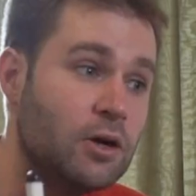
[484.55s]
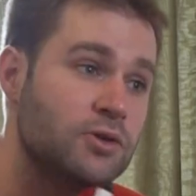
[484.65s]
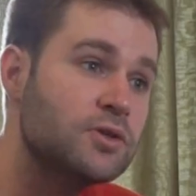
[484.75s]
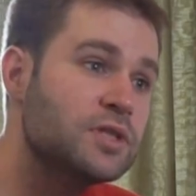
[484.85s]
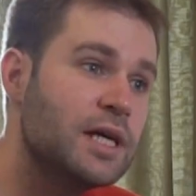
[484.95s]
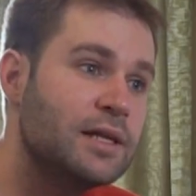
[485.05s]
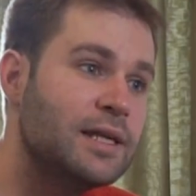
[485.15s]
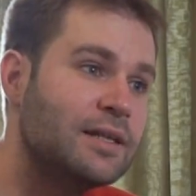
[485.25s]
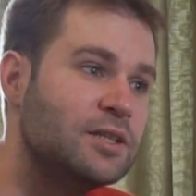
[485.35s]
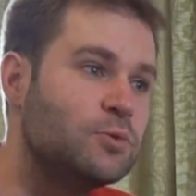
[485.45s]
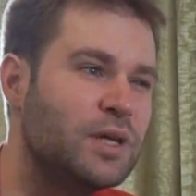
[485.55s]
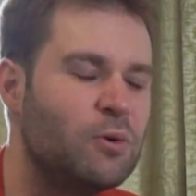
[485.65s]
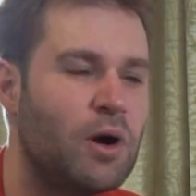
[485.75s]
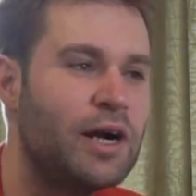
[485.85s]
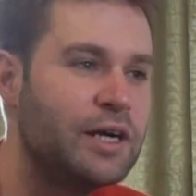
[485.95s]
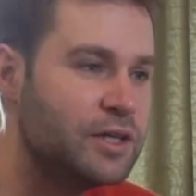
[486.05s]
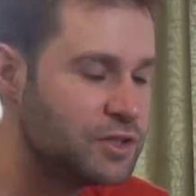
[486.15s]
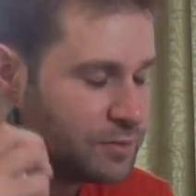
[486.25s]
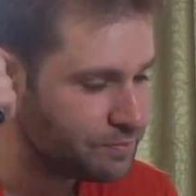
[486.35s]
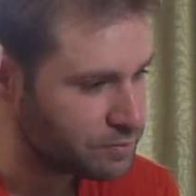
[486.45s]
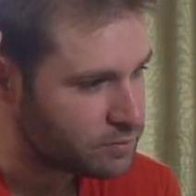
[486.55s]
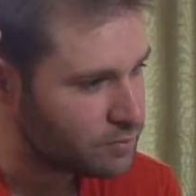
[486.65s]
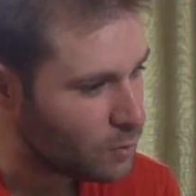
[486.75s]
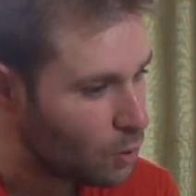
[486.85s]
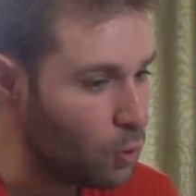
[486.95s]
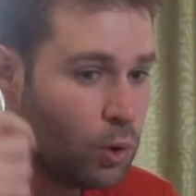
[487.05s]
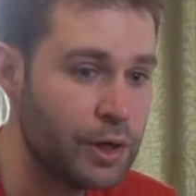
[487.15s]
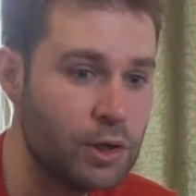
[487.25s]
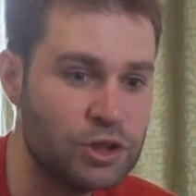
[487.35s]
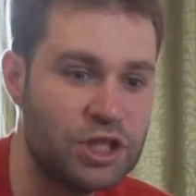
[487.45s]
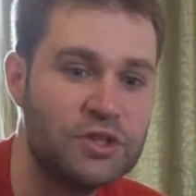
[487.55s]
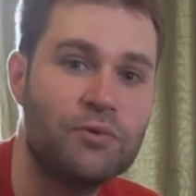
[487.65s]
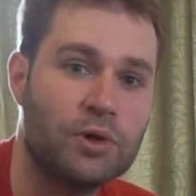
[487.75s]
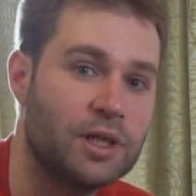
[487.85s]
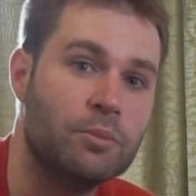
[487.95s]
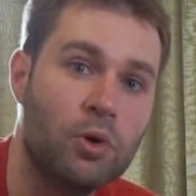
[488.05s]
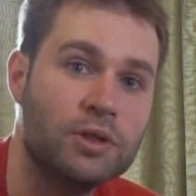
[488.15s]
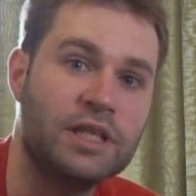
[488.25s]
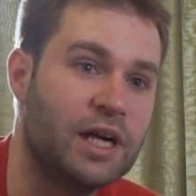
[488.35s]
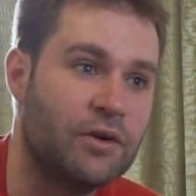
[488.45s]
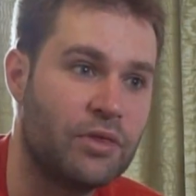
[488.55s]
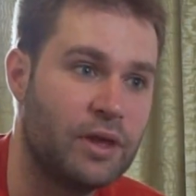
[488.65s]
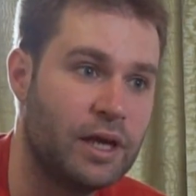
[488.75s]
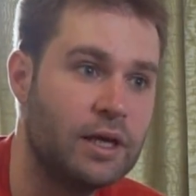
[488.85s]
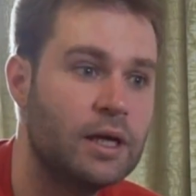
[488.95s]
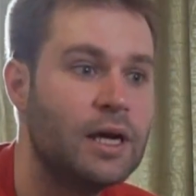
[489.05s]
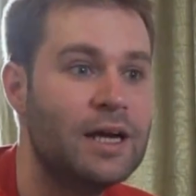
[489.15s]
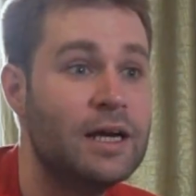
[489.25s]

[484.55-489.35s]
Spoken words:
He also said that it requires oil just for the MultiAir thing.